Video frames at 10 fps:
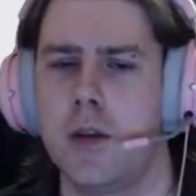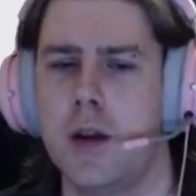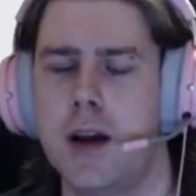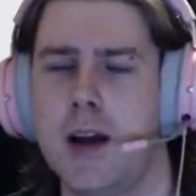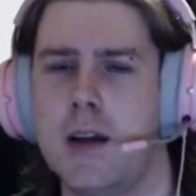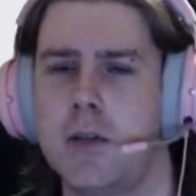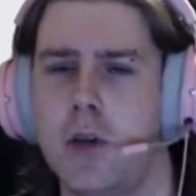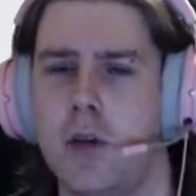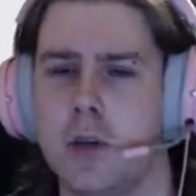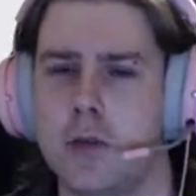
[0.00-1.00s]
have
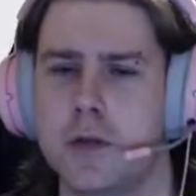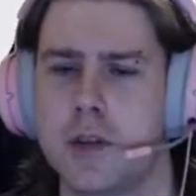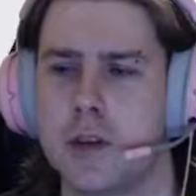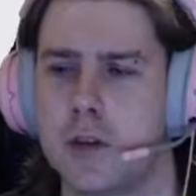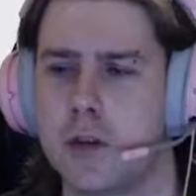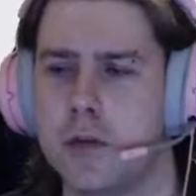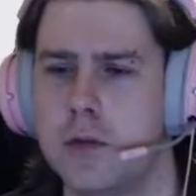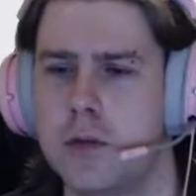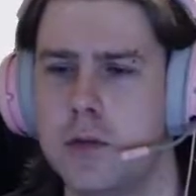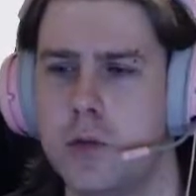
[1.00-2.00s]
all of their
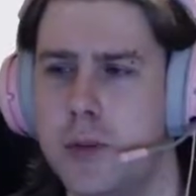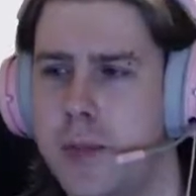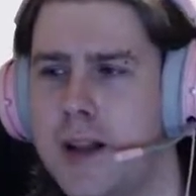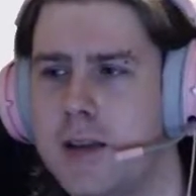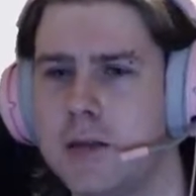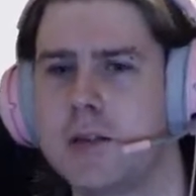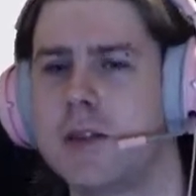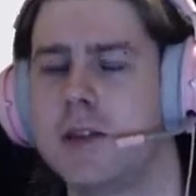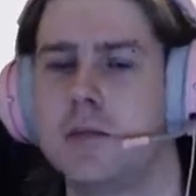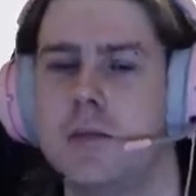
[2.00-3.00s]

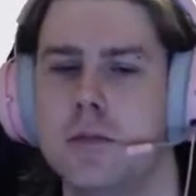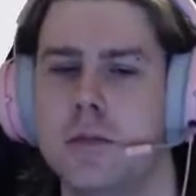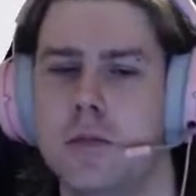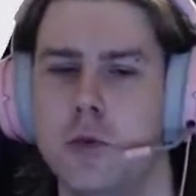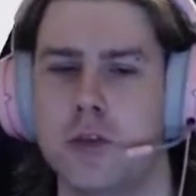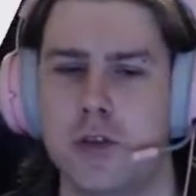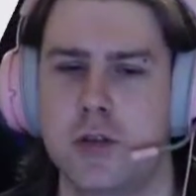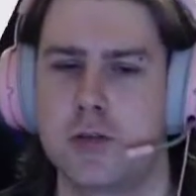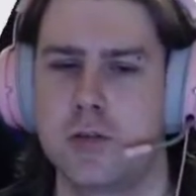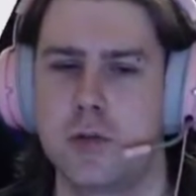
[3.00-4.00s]
rebalancing,
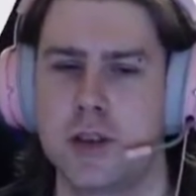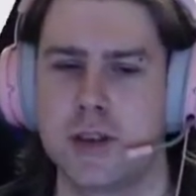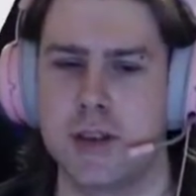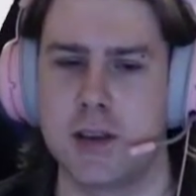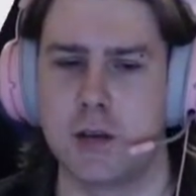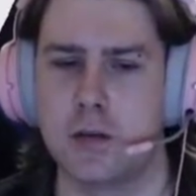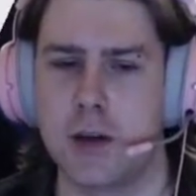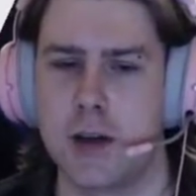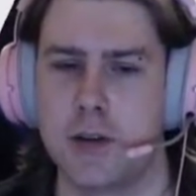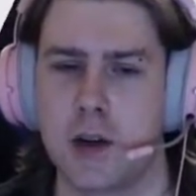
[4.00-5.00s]
which we can see here.
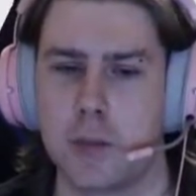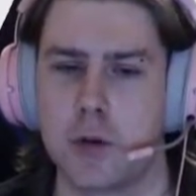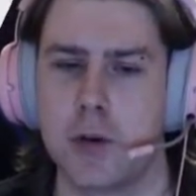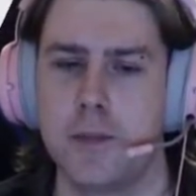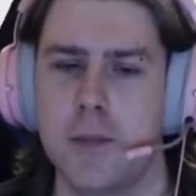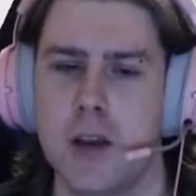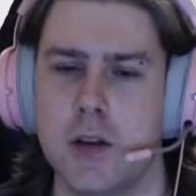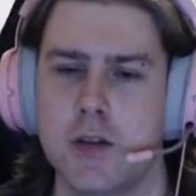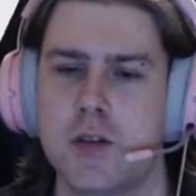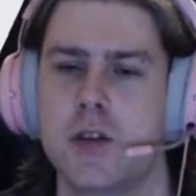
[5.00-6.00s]
I have it up, right?
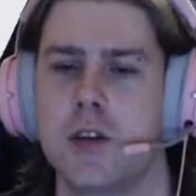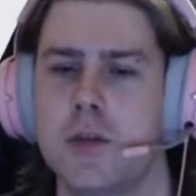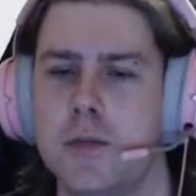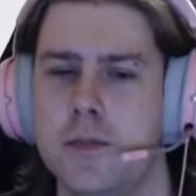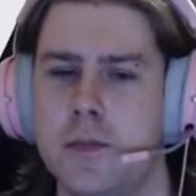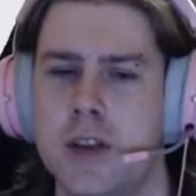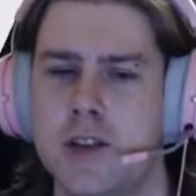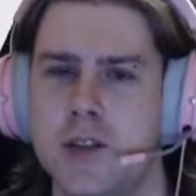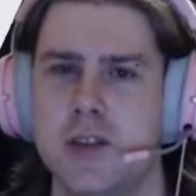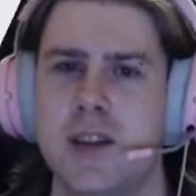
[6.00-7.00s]
So let's
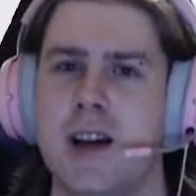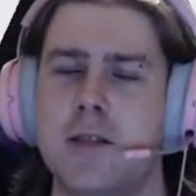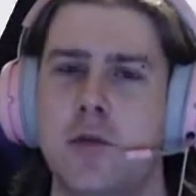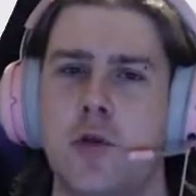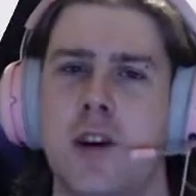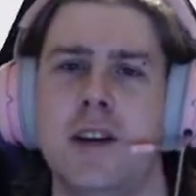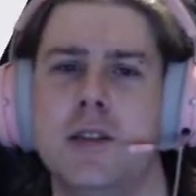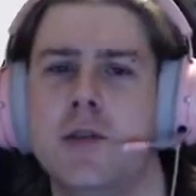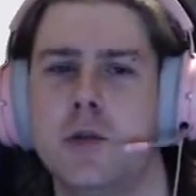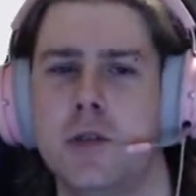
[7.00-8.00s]
just dive right
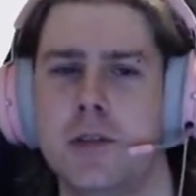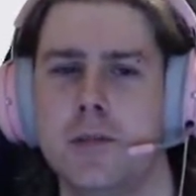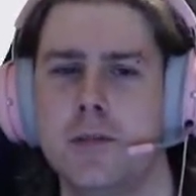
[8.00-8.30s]
into it.